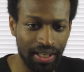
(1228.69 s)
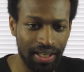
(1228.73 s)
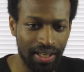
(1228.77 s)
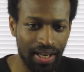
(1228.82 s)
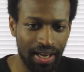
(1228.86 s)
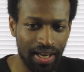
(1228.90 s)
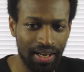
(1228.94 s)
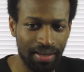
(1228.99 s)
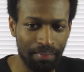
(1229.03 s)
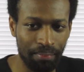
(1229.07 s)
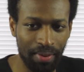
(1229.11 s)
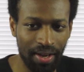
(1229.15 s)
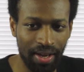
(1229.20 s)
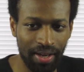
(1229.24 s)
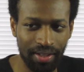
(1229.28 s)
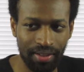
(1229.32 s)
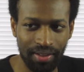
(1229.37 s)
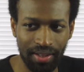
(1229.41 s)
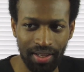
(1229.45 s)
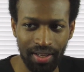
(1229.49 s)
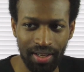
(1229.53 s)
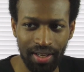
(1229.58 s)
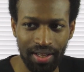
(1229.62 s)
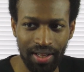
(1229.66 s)
They kind of
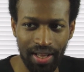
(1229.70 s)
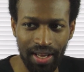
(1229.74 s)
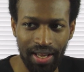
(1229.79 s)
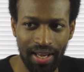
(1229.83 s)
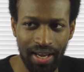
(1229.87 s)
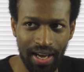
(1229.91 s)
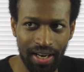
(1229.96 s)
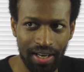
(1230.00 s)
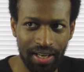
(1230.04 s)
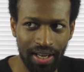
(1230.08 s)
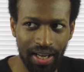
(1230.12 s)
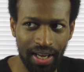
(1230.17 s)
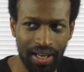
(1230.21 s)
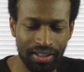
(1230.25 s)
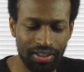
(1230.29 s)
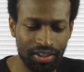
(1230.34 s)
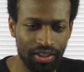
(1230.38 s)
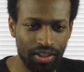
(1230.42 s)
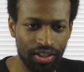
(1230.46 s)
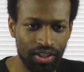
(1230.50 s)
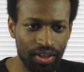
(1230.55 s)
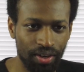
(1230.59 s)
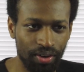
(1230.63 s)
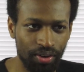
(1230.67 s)
back then they kind of had
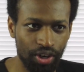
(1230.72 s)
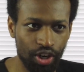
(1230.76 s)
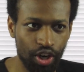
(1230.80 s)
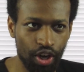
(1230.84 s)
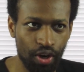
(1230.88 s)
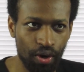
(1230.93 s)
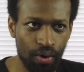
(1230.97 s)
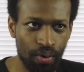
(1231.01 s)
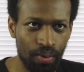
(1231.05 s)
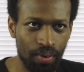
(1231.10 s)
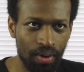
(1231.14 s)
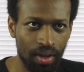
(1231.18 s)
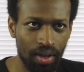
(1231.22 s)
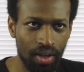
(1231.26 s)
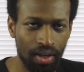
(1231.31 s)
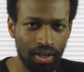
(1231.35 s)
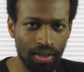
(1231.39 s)
to you know know